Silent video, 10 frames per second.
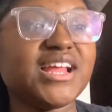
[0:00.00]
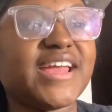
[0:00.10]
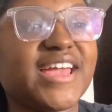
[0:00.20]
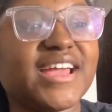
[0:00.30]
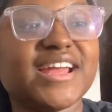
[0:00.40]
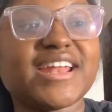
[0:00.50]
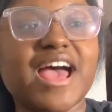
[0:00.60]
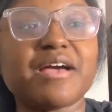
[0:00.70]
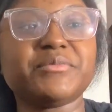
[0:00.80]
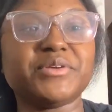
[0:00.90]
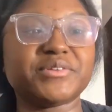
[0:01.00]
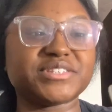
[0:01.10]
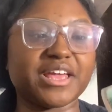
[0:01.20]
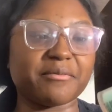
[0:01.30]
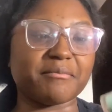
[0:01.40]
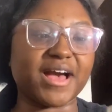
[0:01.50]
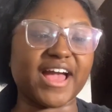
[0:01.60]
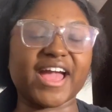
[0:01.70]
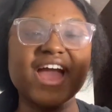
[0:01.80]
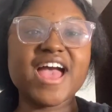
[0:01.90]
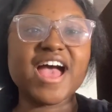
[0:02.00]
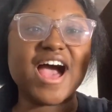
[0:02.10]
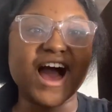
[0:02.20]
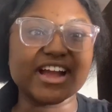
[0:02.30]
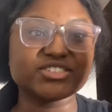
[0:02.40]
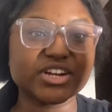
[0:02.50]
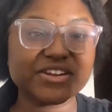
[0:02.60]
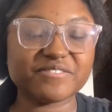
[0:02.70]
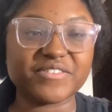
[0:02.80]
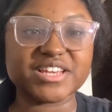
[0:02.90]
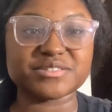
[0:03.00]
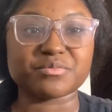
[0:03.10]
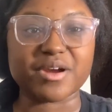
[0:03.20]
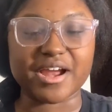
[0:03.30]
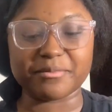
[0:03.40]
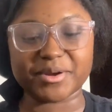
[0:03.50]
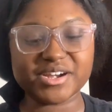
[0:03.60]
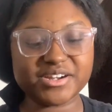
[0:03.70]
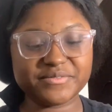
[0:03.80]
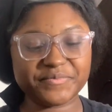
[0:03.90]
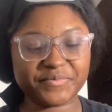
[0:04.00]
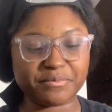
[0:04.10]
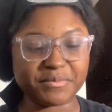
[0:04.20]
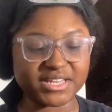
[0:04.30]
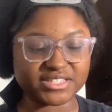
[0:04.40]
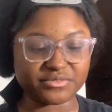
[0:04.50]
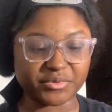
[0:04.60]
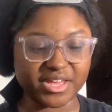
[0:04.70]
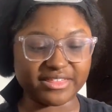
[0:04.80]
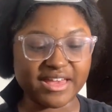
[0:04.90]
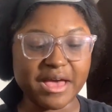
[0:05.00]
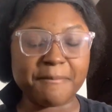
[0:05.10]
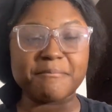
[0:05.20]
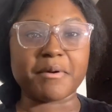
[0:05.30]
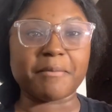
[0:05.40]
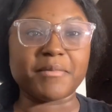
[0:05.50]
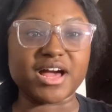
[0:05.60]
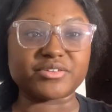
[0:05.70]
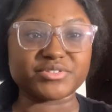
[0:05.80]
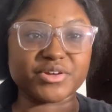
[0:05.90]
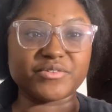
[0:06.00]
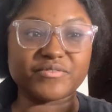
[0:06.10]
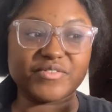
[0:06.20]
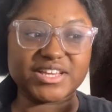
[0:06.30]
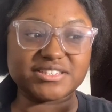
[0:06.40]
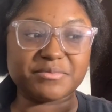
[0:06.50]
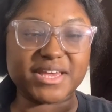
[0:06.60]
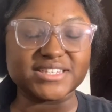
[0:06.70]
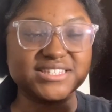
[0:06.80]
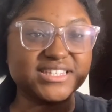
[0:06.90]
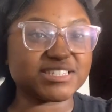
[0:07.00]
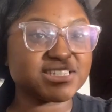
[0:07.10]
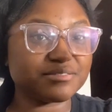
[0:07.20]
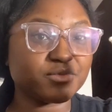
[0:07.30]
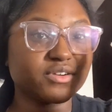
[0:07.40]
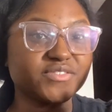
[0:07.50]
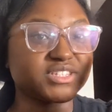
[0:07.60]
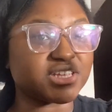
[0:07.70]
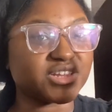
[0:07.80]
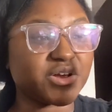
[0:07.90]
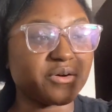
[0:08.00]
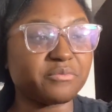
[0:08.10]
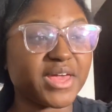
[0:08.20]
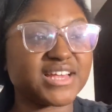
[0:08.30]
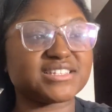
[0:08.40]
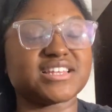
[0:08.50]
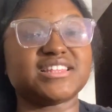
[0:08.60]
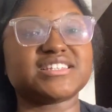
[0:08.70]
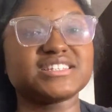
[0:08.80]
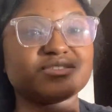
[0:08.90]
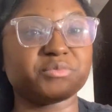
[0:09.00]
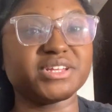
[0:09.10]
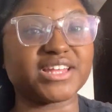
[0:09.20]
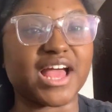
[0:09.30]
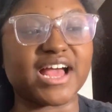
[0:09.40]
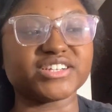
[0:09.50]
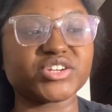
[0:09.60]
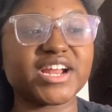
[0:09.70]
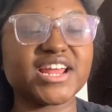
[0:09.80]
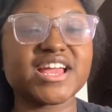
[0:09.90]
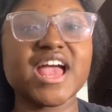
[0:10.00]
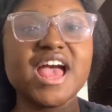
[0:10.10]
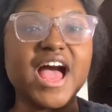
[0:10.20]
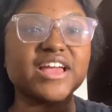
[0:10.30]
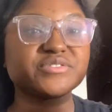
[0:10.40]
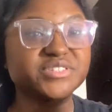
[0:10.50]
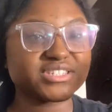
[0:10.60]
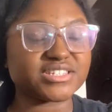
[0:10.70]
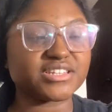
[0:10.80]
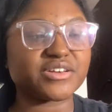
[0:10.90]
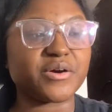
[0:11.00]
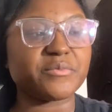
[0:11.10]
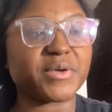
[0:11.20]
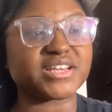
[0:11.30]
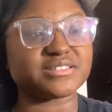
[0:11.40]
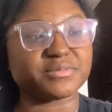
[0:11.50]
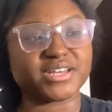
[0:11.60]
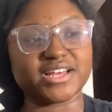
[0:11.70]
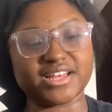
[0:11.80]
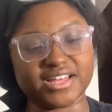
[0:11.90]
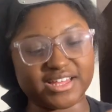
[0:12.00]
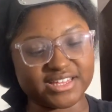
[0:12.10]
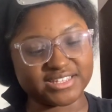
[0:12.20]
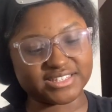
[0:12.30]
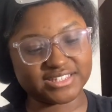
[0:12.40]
and I'm using my hydrating face primer mixed with my Model's Own face base. This is more of a silicone base, and this is really hydrating. I use the silicone base because